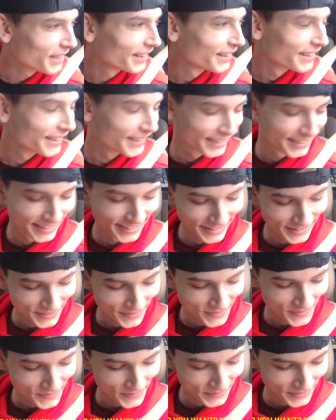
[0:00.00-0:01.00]
What
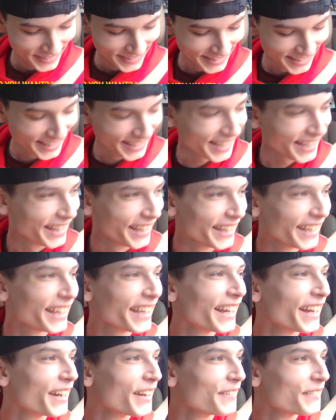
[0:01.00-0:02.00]
do you
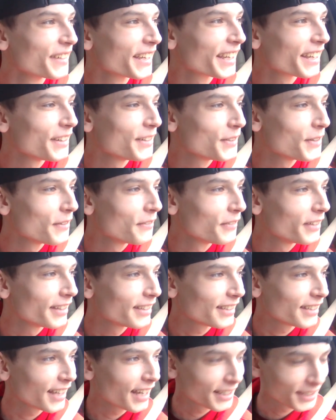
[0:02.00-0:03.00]
want? Can I do a
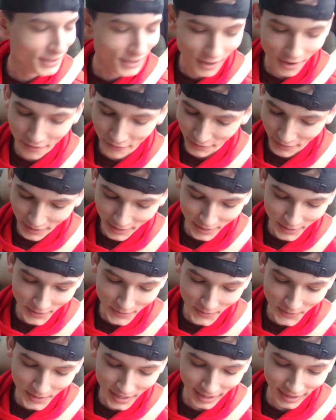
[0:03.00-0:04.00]
venti iced coffee
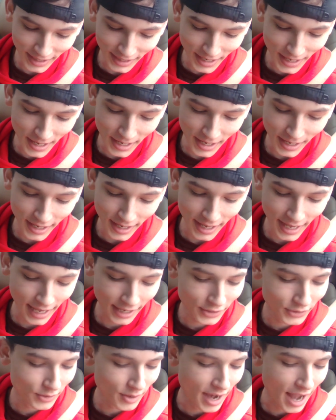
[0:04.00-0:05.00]
with
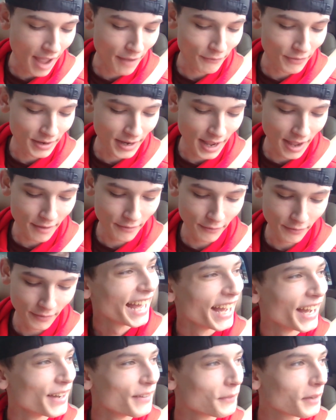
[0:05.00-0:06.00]
extra half and half?
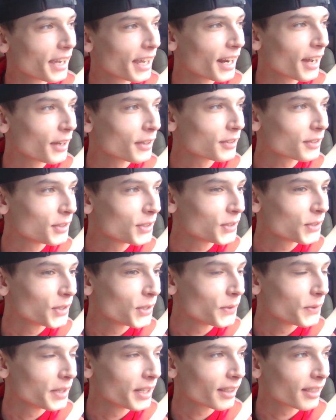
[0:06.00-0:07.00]
Can I also
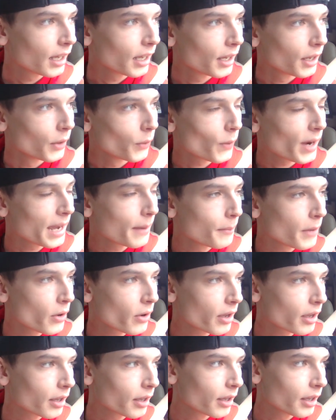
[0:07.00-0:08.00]
do it with white
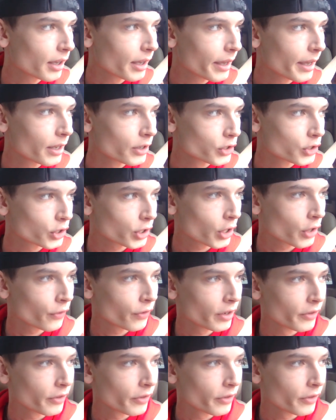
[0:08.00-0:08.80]
mocha and sugar-free